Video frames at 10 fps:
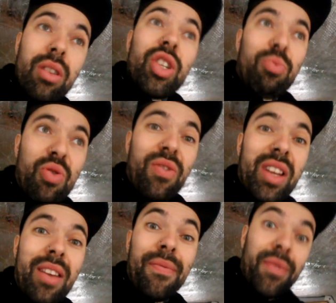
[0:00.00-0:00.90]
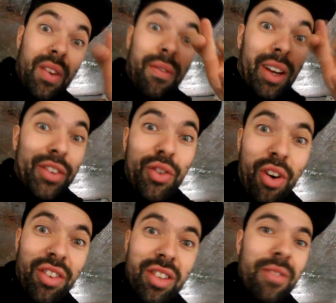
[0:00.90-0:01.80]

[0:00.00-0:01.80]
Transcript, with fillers: smoothly, fingers crossed.